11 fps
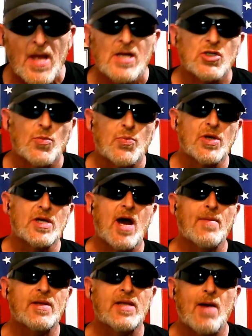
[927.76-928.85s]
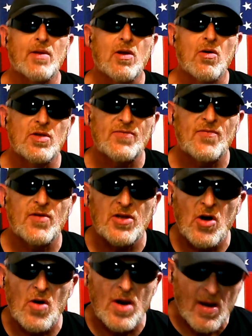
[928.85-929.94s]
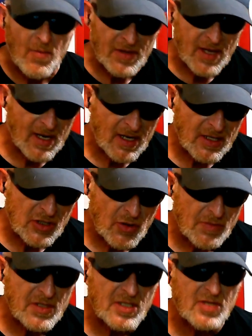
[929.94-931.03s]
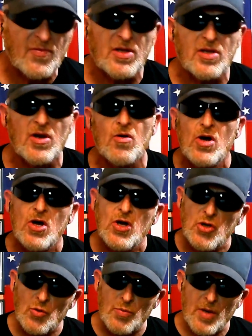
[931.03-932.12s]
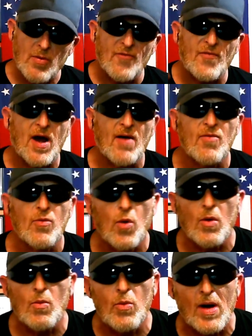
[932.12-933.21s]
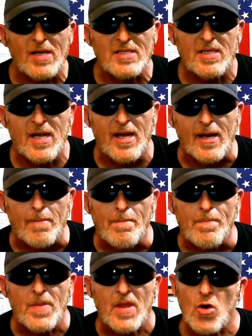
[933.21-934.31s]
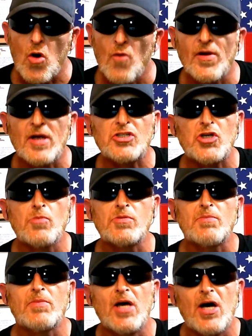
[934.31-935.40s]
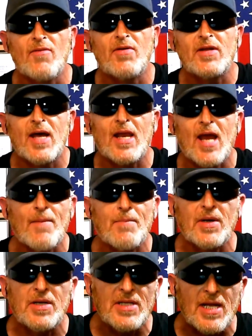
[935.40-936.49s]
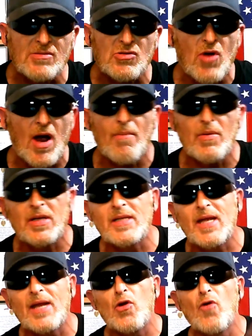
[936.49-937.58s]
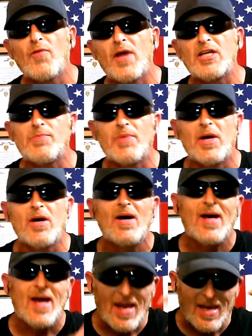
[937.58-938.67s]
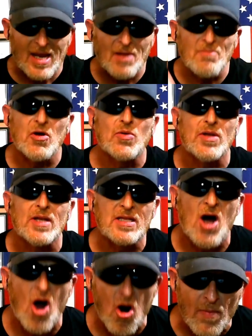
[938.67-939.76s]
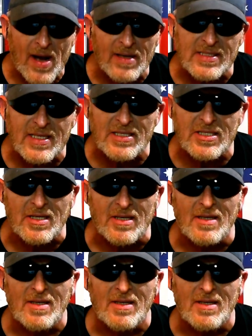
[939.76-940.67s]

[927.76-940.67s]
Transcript: So put a comment down below this video and everything in the description of this video. You'll be able to find what we watched today. Go over there, show them some love. Hit that like button, hit that subscribe button, hit that notification bell, and let them know that the Dog Pound sent you.